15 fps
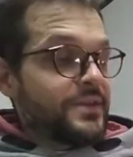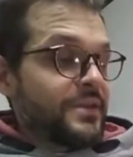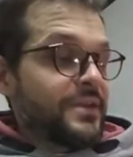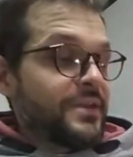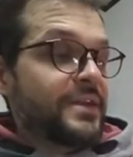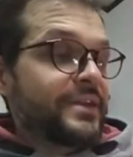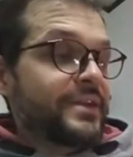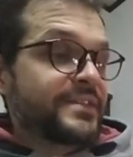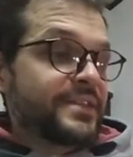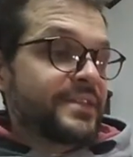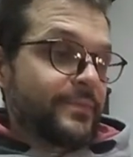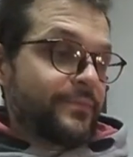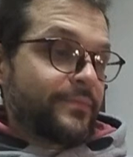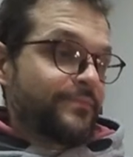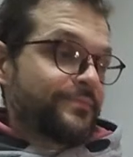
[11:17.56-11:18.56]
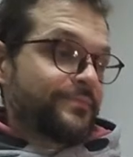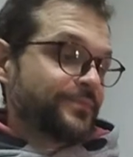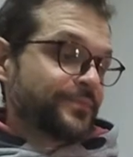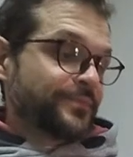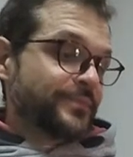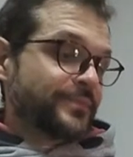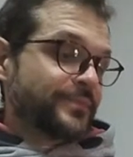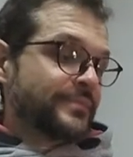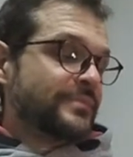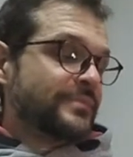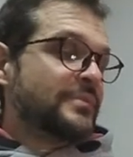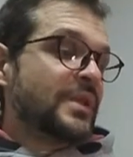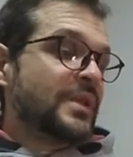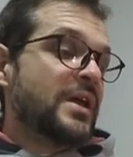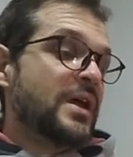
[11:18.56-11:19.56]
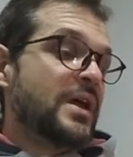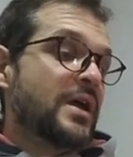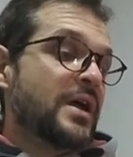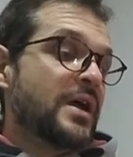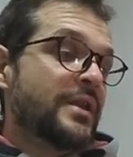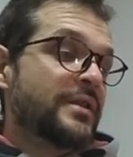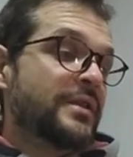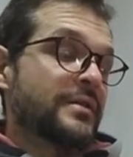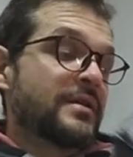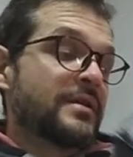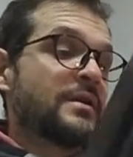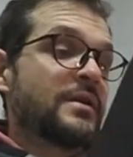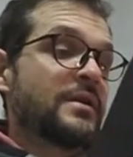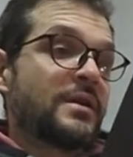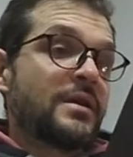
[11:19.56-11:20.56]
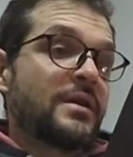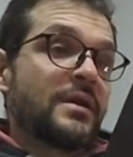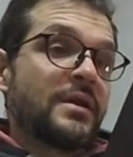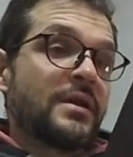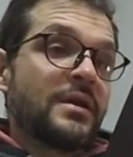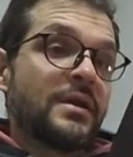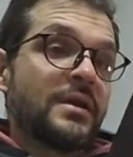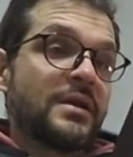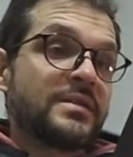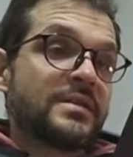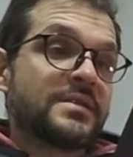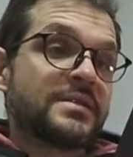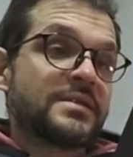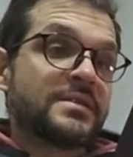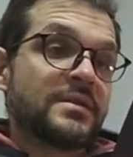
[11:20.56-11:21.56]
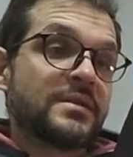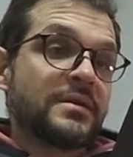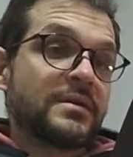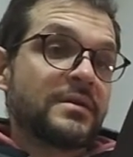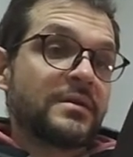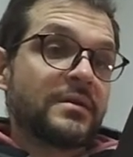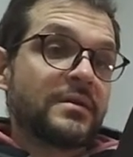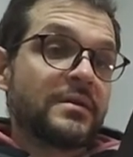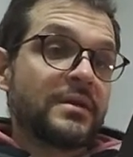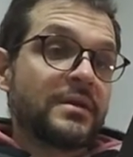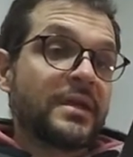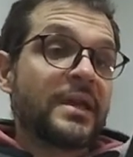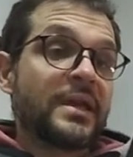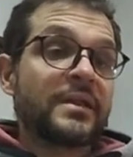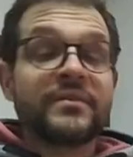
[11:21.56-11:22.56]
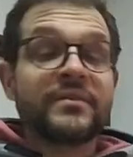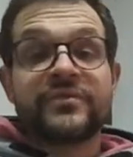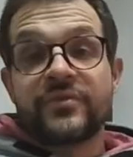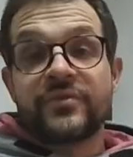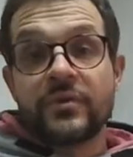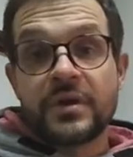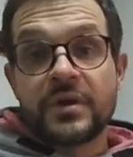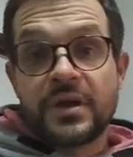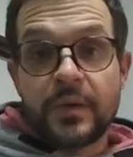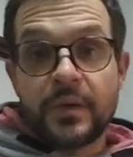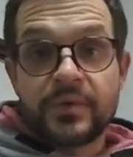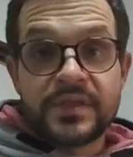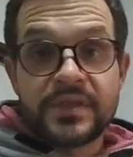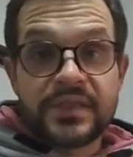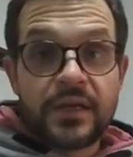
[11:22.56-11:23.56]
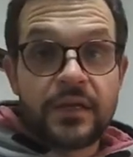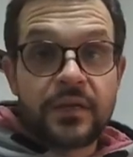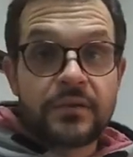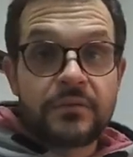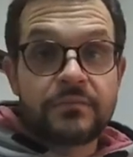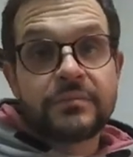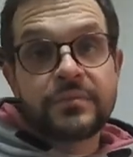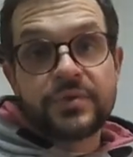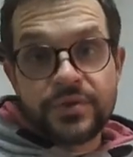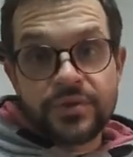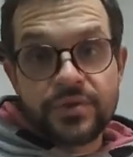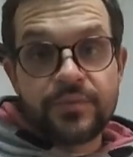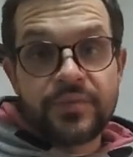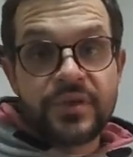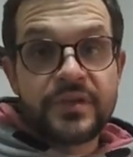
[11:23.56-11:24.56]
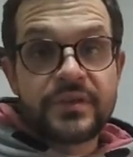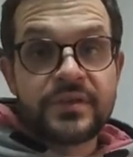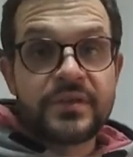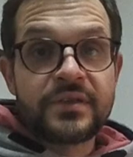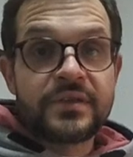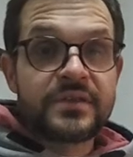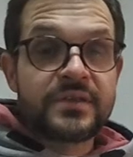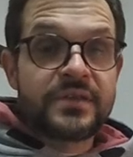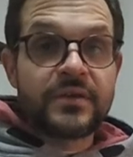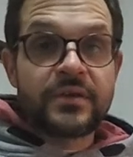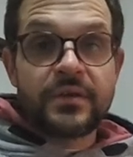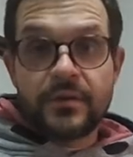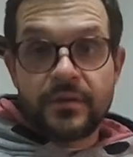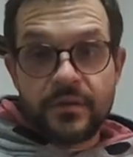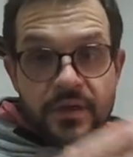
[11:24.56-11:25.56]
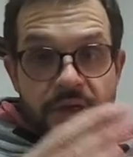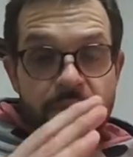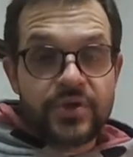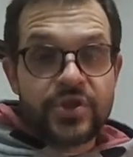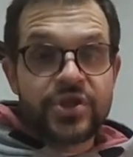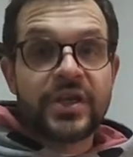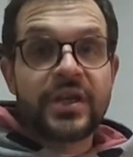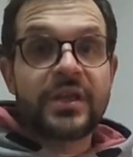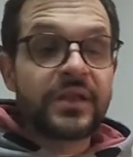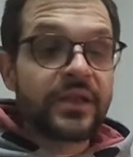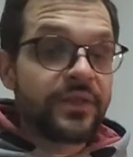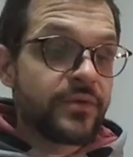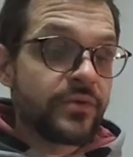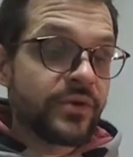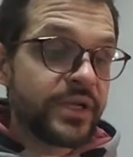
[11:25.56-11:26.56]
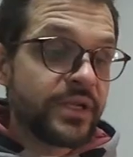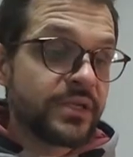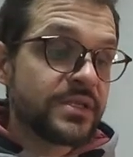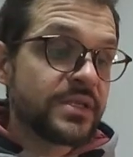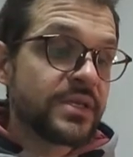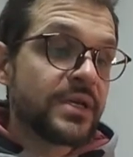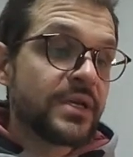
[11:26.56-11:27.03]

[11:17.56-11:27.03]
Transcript: An ISM, and it's again a full carbon saddle, 2 pieces, the upper shell and the rails.